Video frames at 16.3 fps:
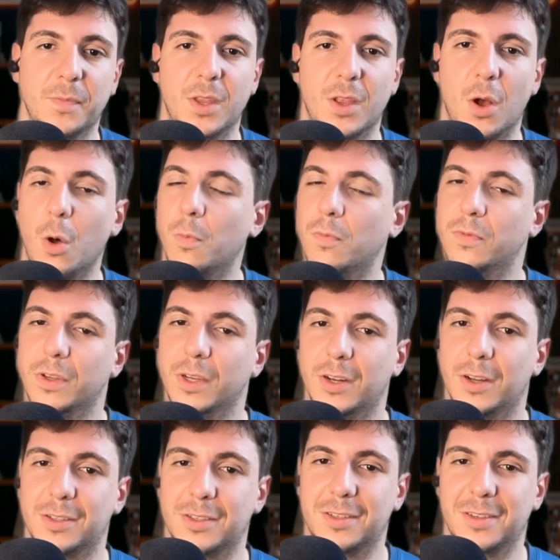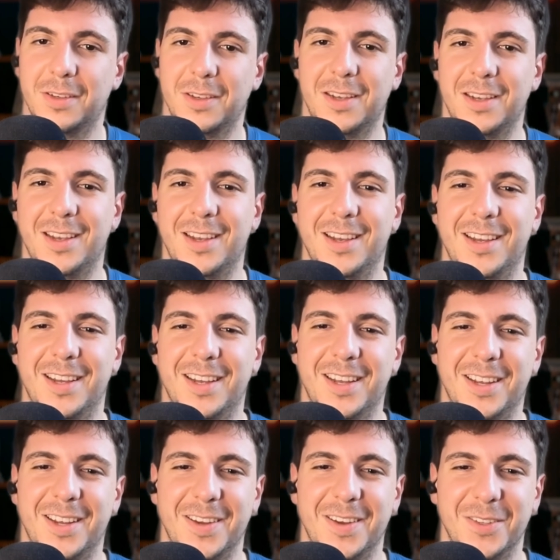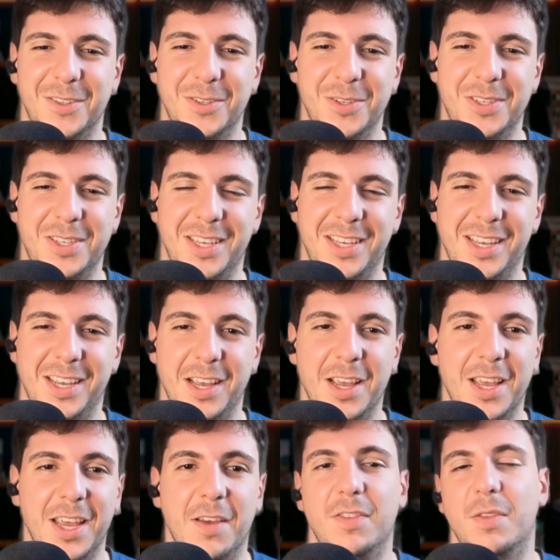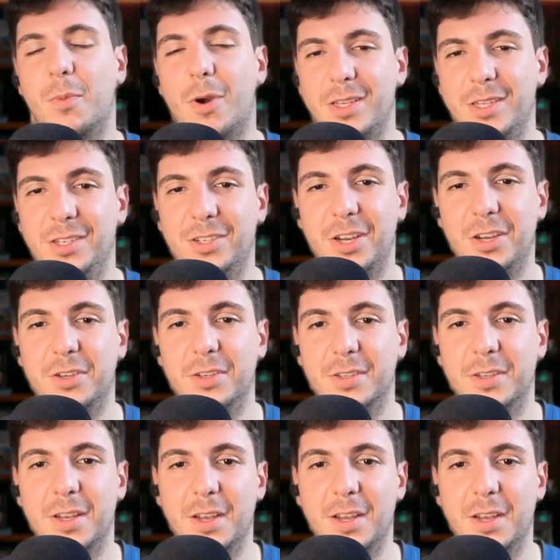Hopefully not. To see if the pricing changes.